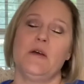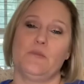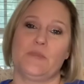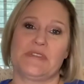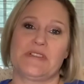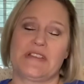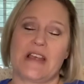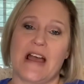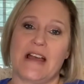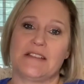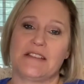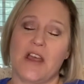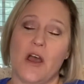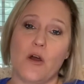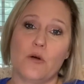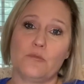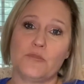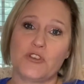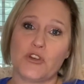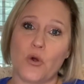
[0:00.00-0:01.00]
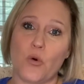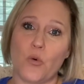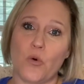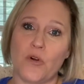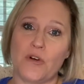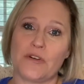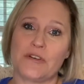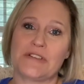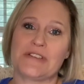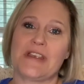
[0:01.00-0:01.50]
Besides home
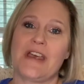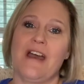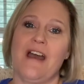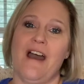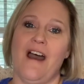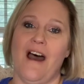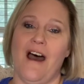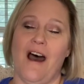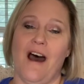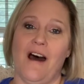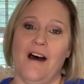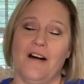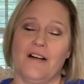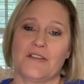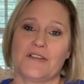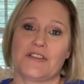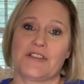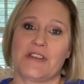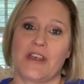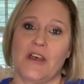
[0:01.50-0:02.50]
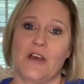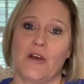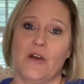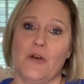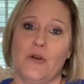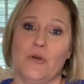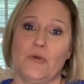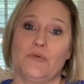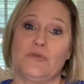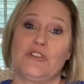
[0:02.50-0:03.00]
tours, I
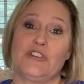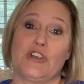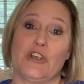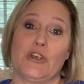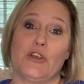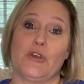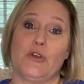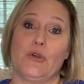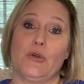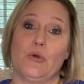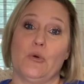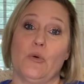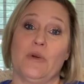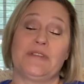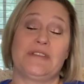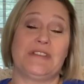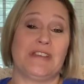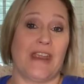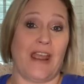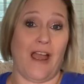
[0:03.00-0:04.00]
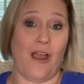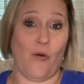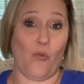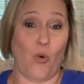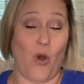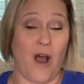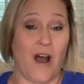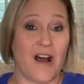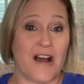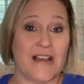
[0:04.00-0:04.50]
also do
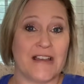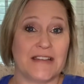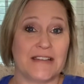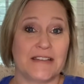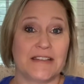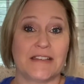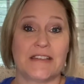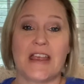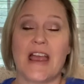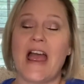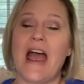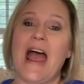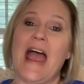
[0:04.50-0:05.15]
DIYs